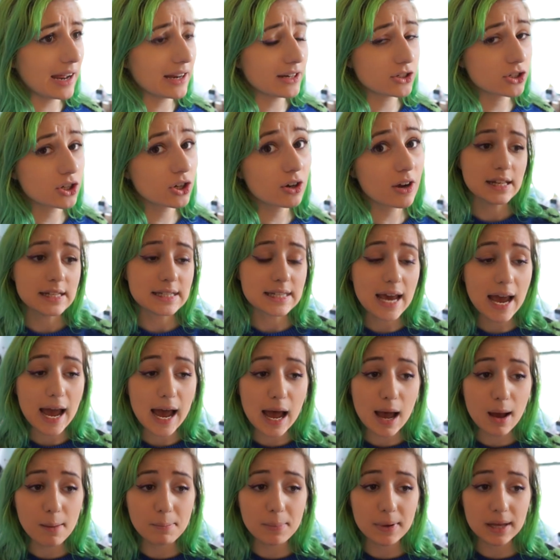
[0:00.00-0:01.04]
I took
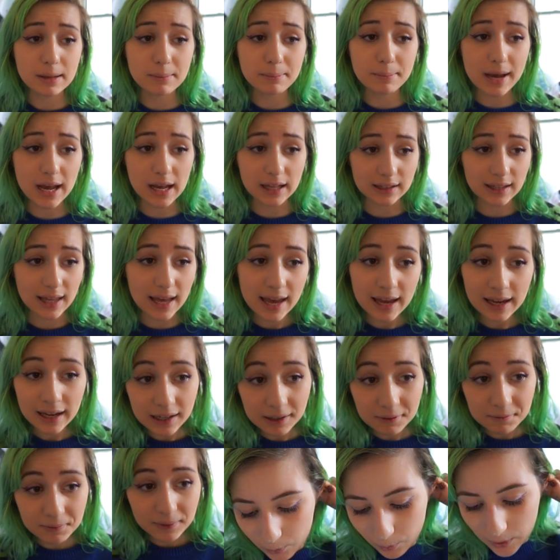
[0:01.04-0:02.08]
tap and
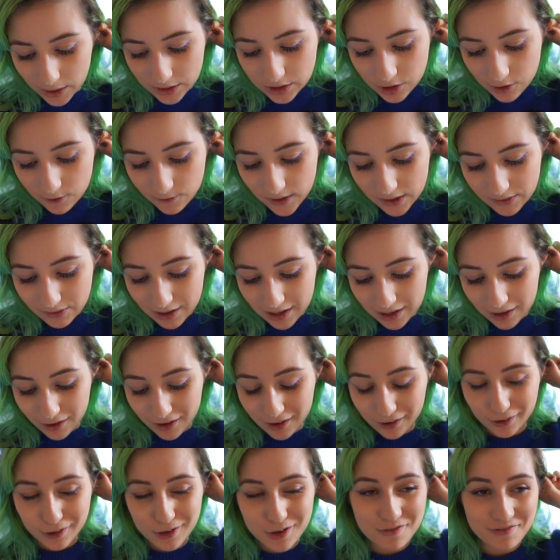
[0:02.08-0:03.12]
ballet. What's your favorite hair
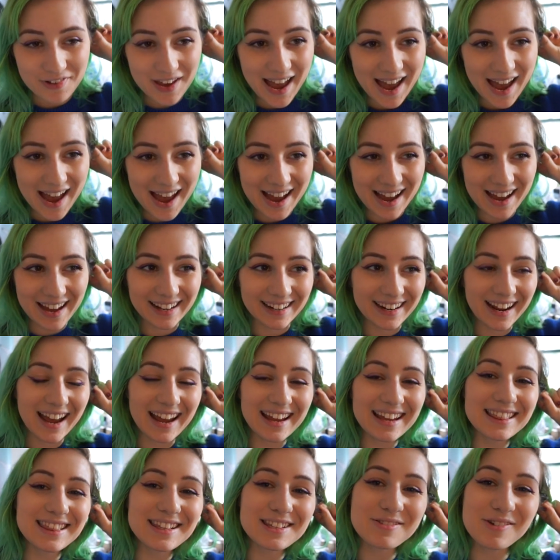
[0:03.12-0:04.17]
color you've had? I
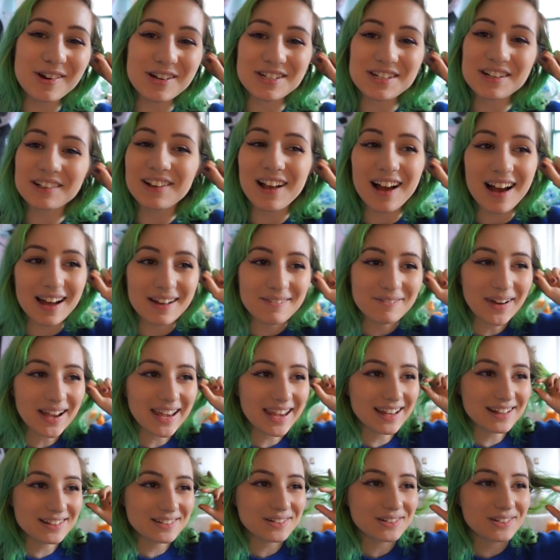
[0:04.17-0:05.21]
get this question a lot. My
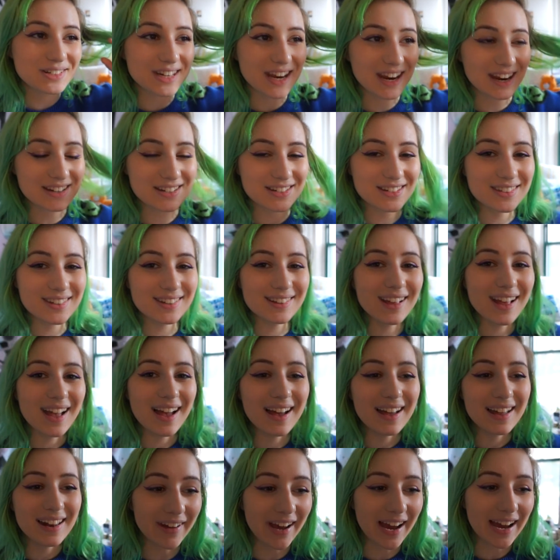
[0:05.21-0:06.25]
answer changes a
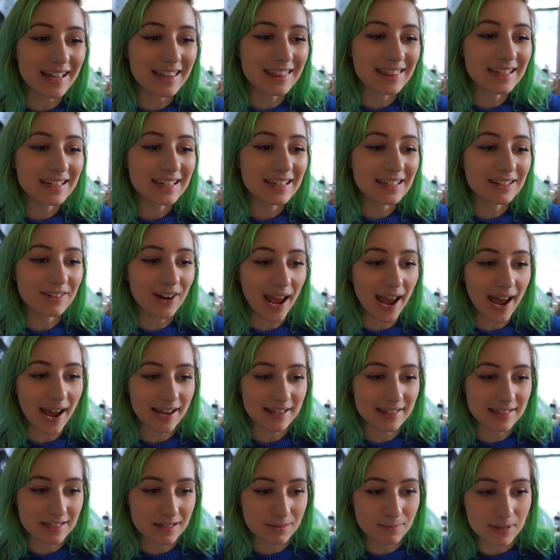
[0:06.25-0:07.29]
lot. I think it
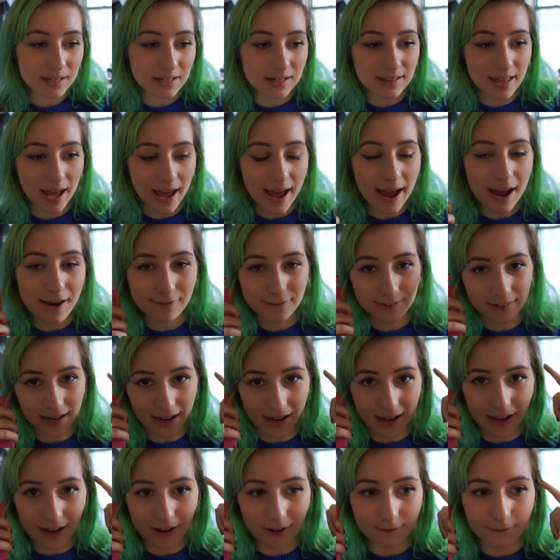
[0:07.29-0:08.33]
has to be the half and
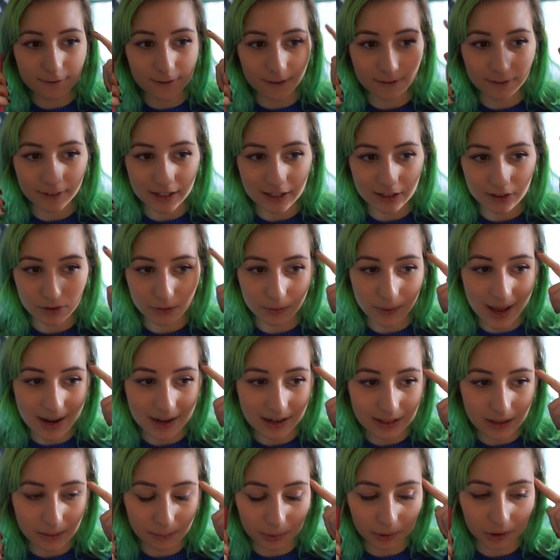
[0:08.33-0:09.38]
half of like the red
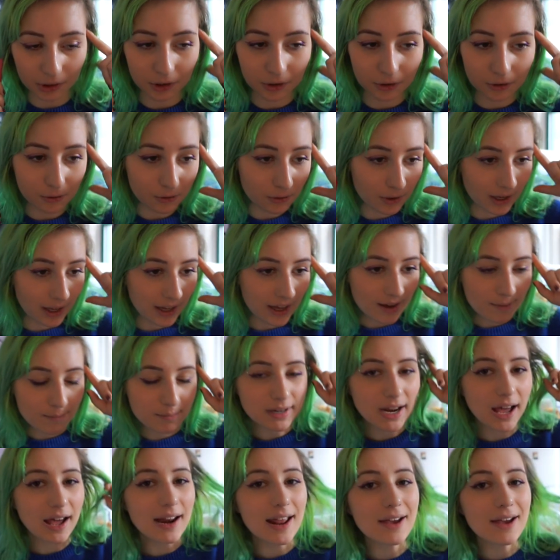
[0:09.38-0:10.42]
and the blue. Not